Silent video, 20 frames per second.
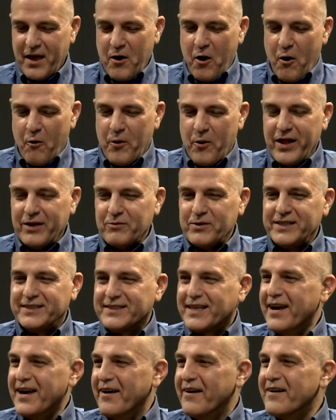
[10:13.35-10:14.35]
well, I was
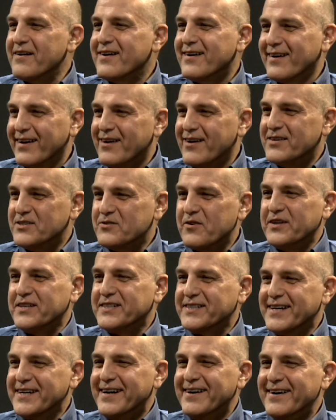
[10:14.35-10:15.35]
scared. I was very
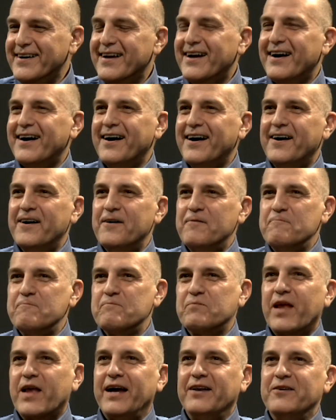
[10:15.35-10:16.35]
scared. Um,
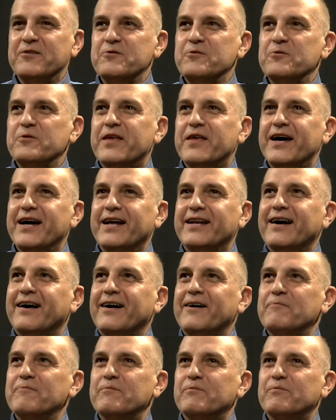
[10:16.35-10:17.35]
I knew that
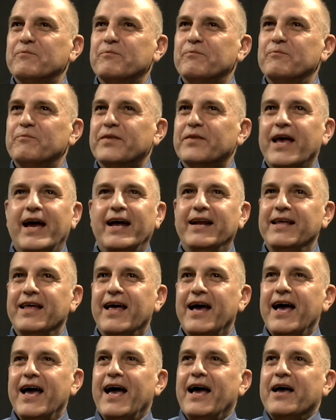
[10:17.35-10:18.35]
um, any,
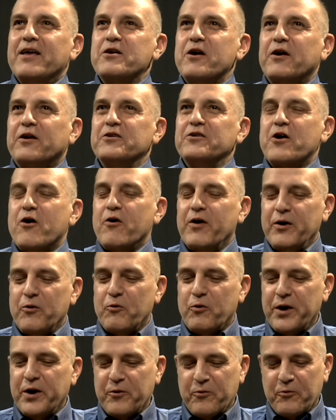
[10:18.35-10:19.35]
you, know, it,
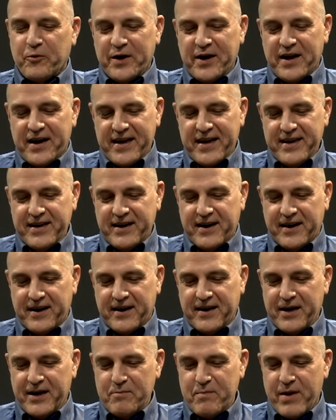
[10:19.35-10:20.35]
when when I uh,
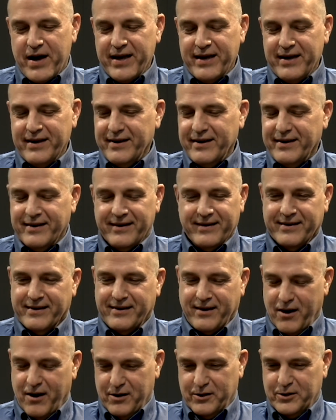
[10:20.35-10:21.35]
in my
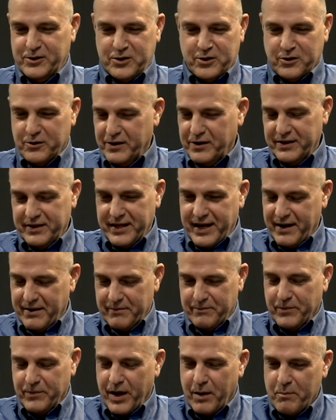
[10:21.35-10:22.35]
culture and
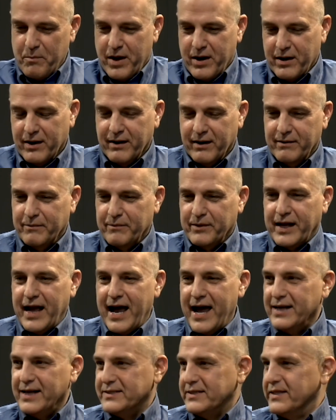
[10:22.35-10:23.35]
among
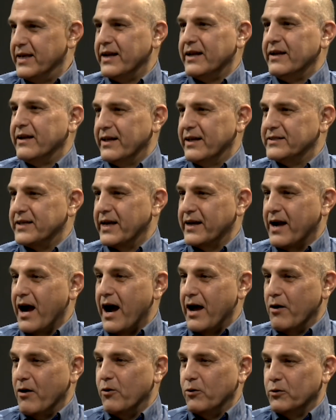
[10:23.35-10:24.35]
guys then, and as I got
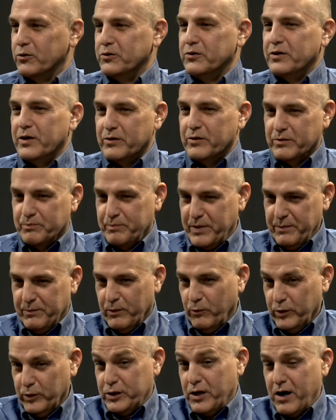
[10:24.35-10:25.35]
older and people
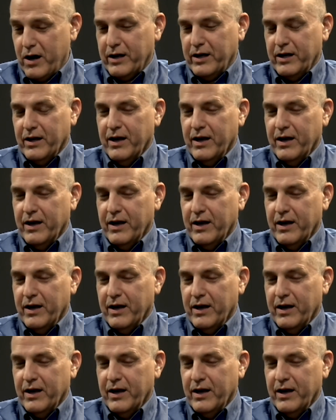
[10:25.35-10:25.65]
were talking,